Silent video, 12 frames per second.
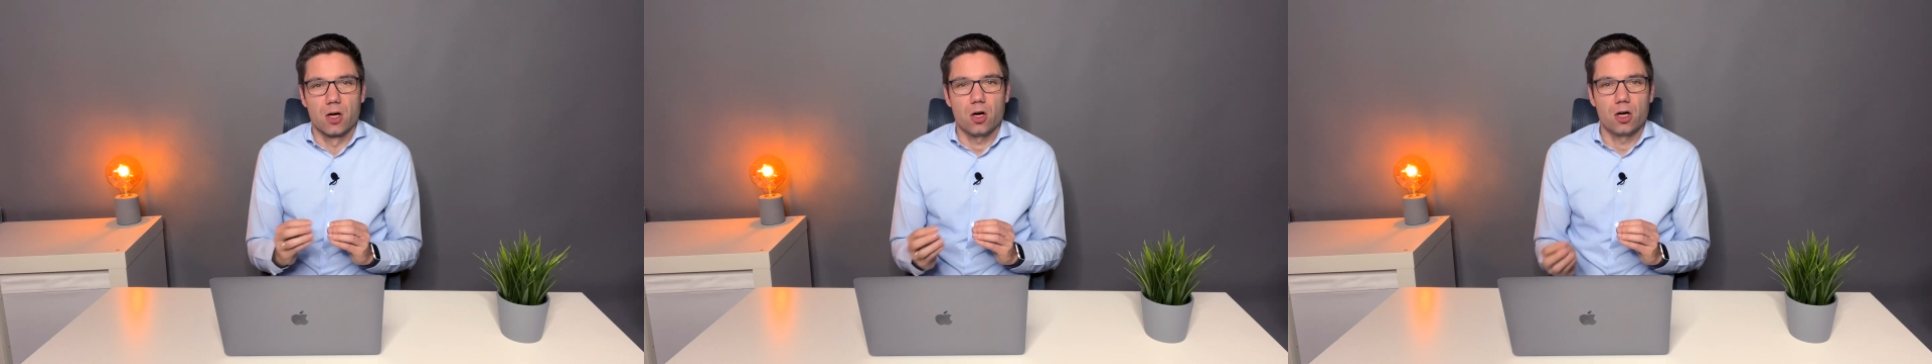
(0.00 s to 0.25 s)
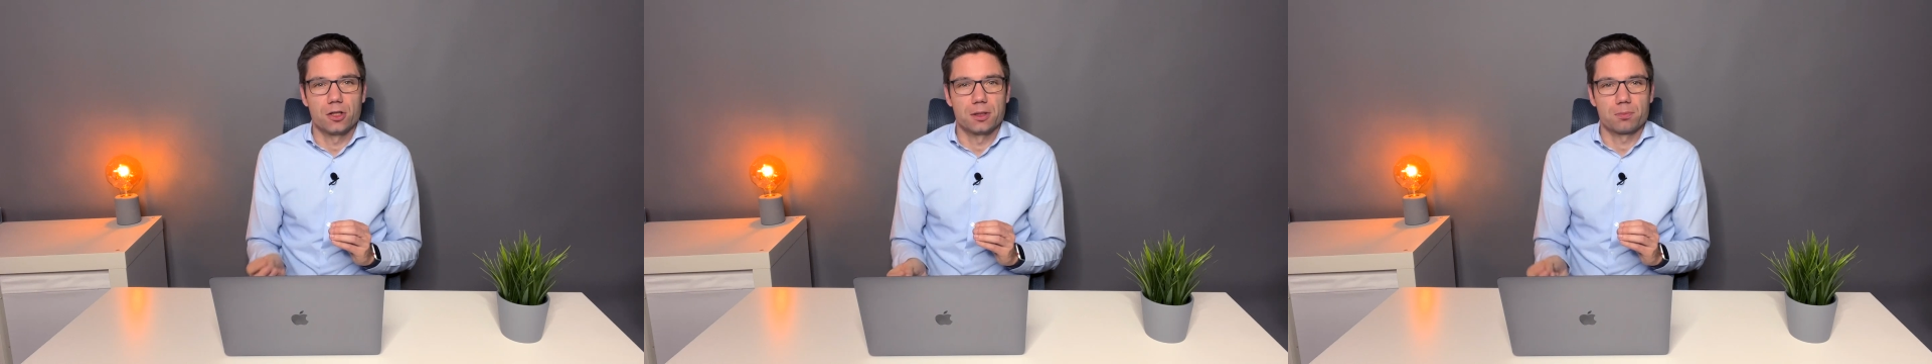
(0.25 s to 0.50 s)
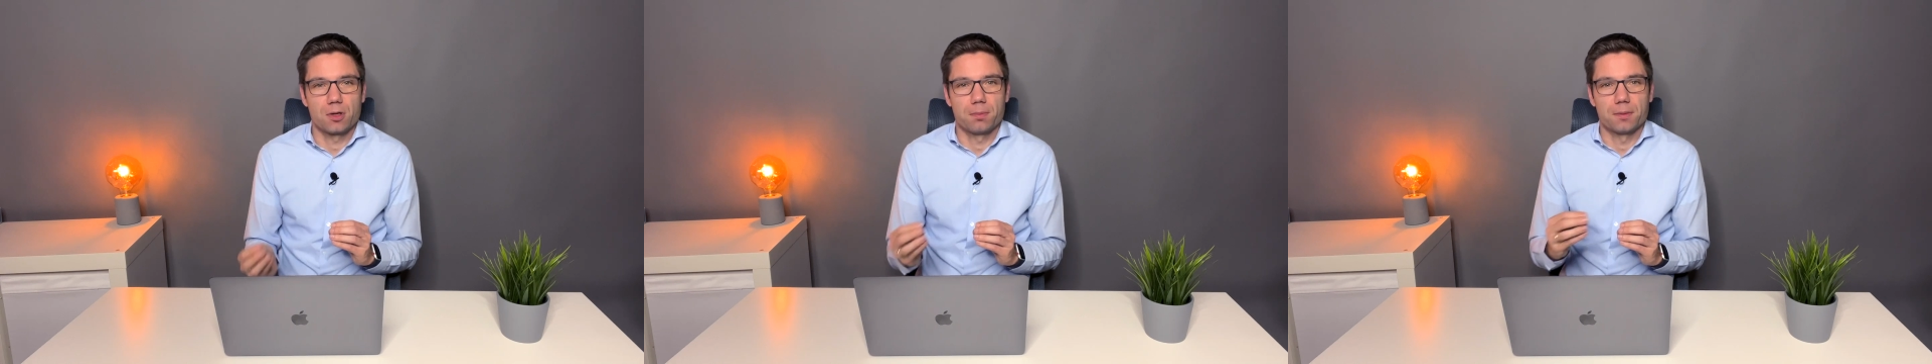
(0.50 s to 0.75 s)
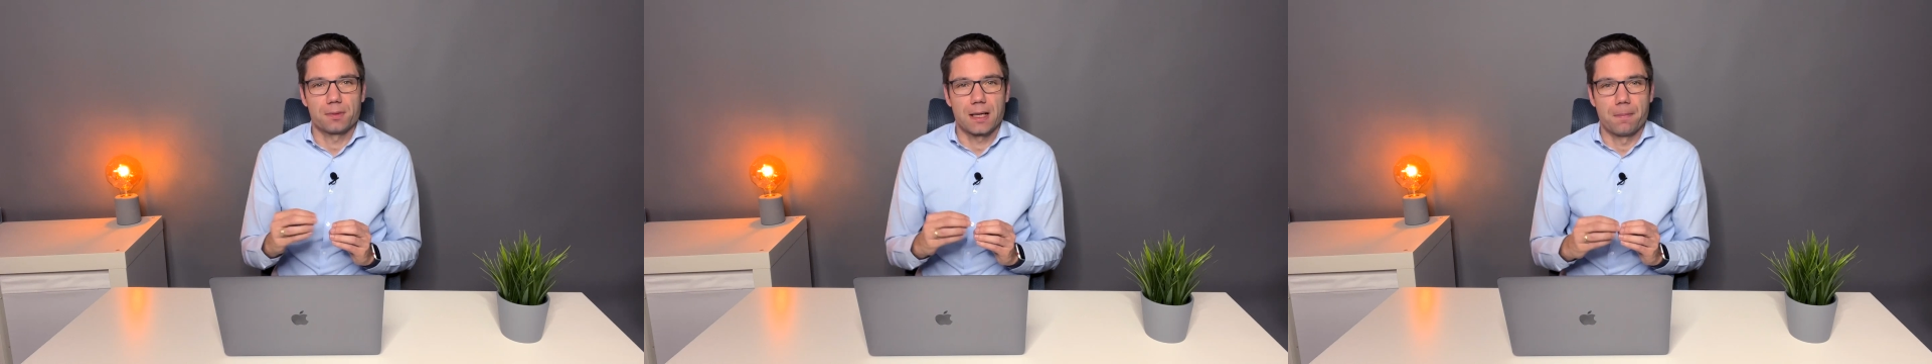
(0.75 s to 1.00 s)
on the
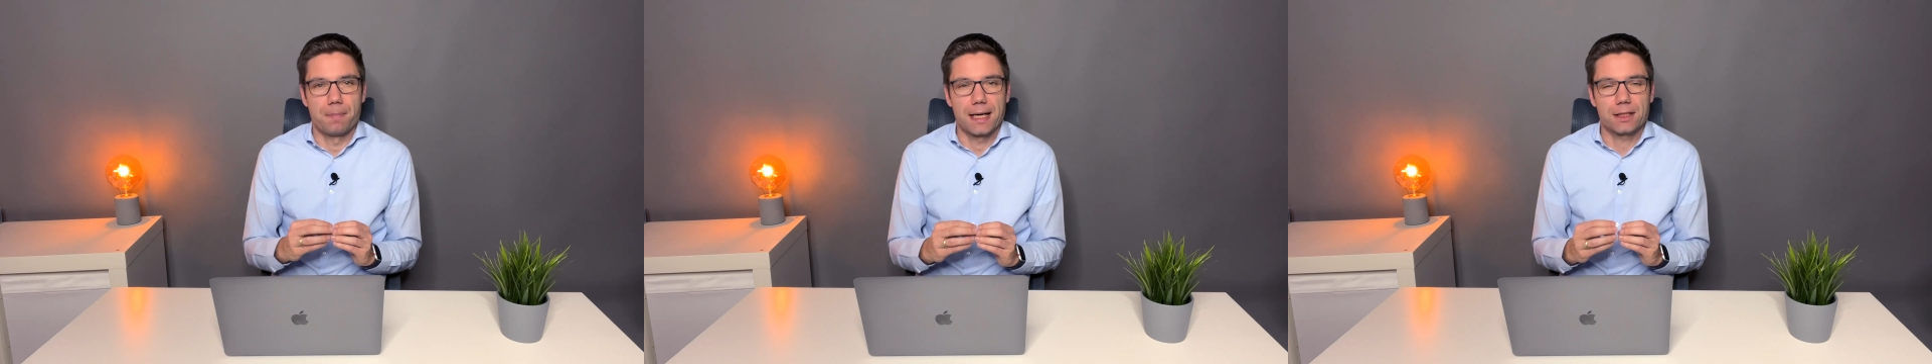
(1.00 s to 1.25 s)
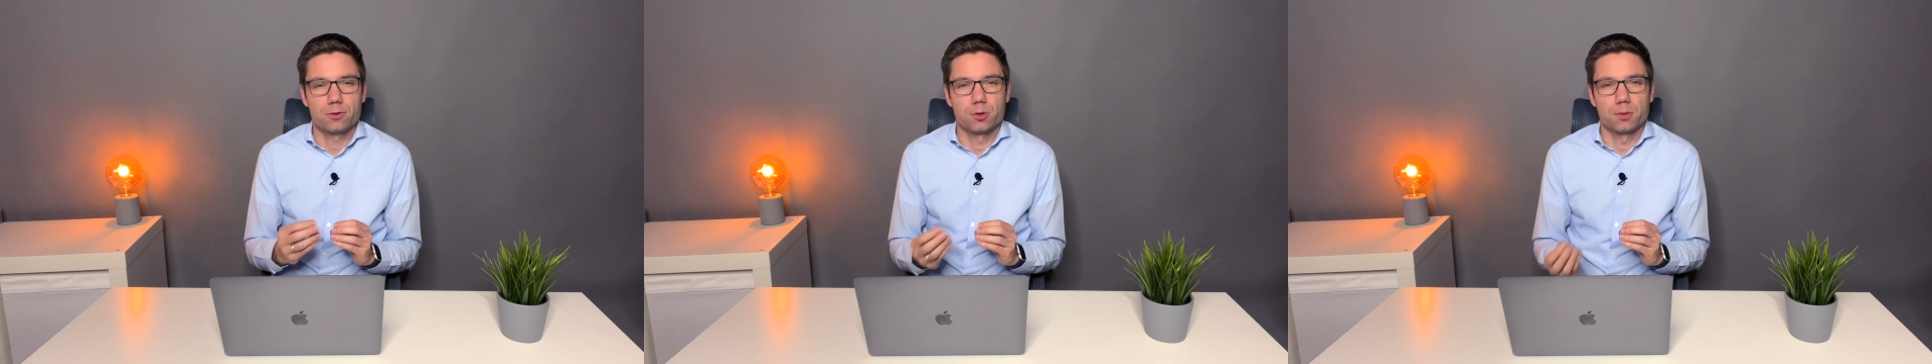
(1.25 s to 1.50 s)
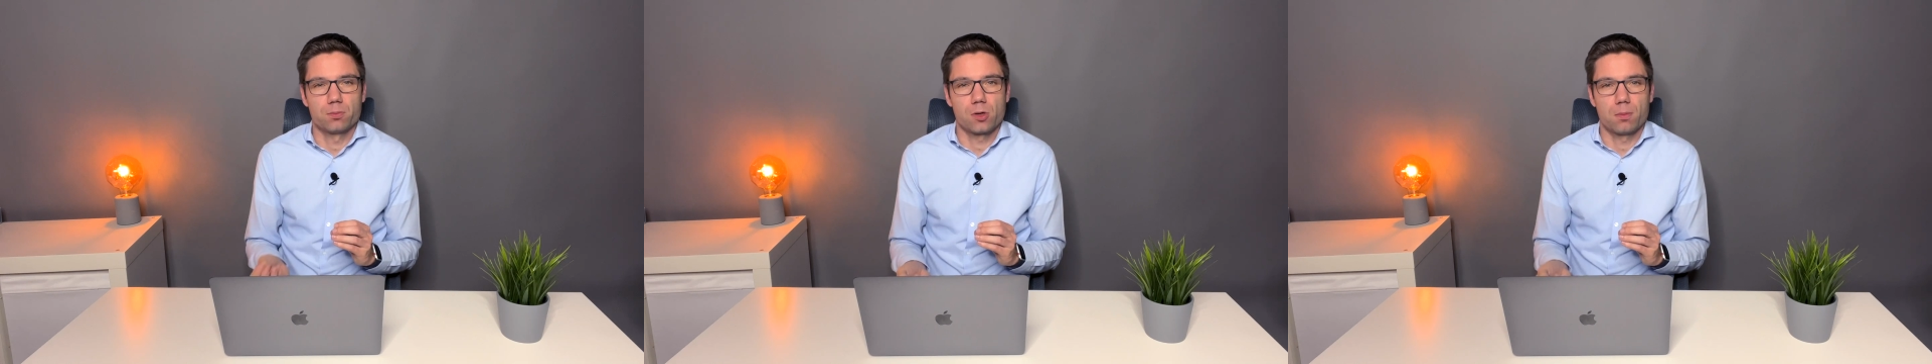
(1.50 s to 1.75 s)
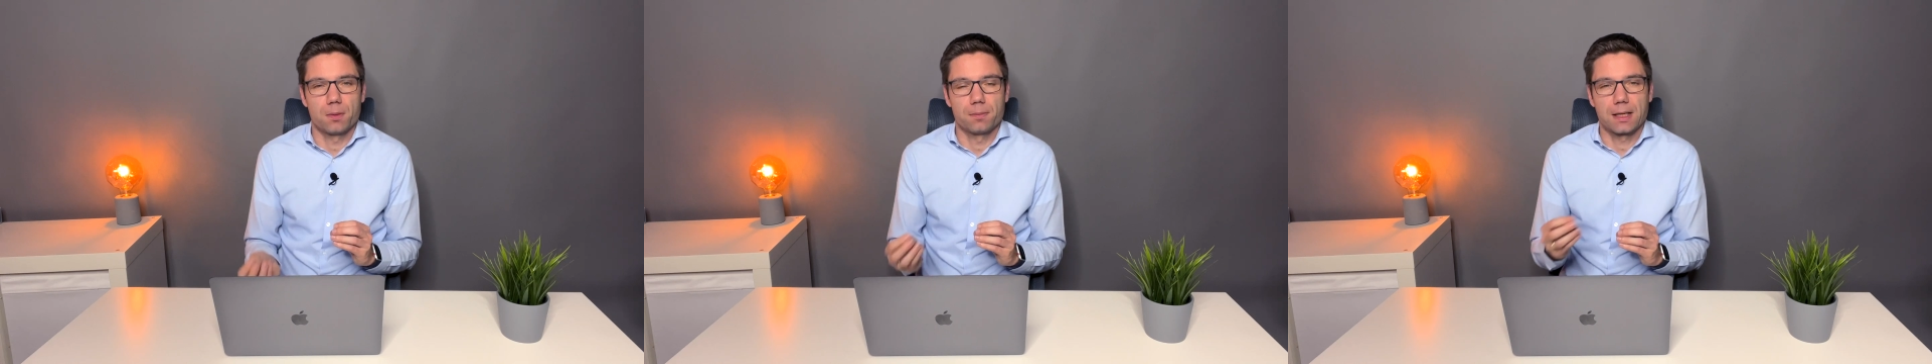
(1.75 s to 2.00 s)
problem, come back to the problem,